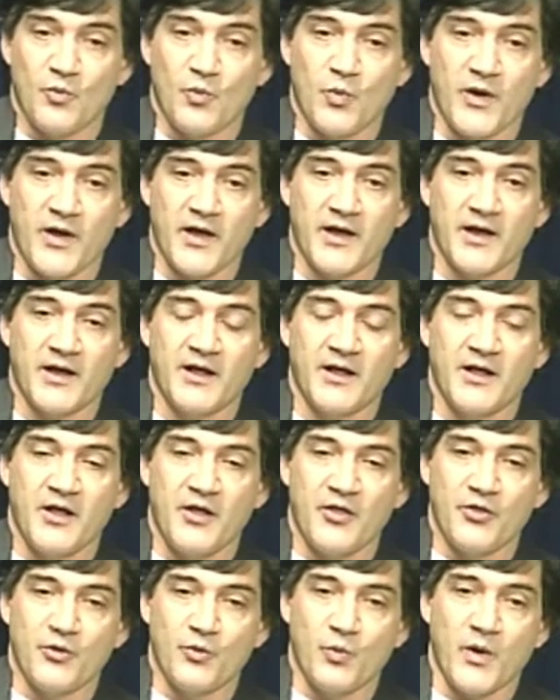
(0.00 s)
where
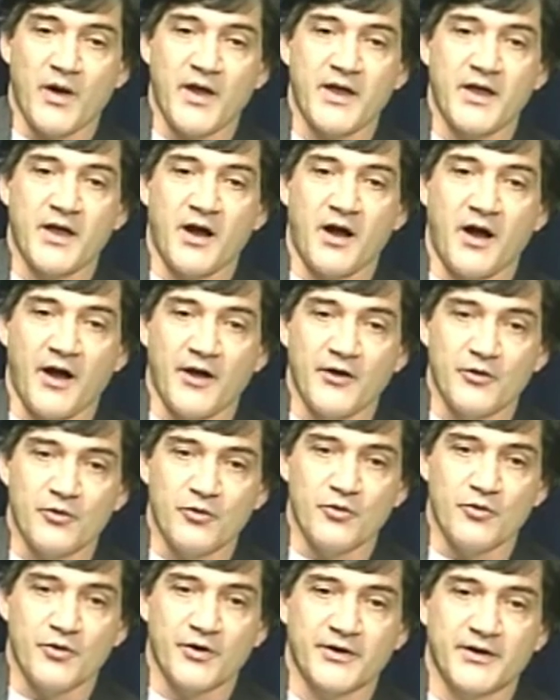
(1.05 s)
the way I
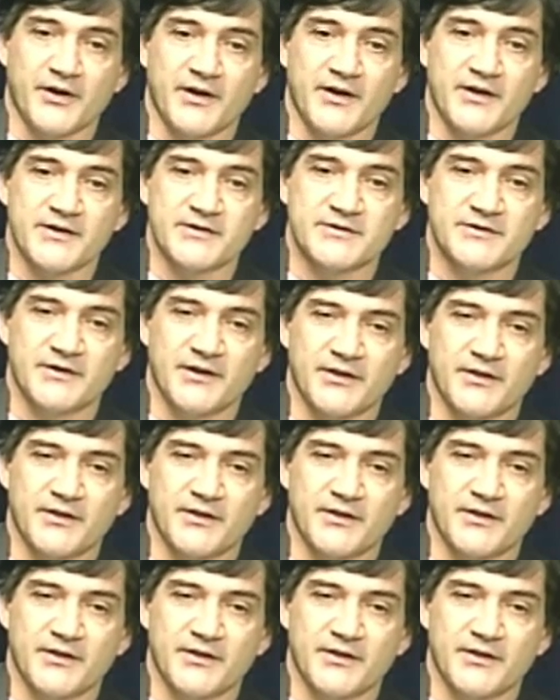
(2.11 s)
organised,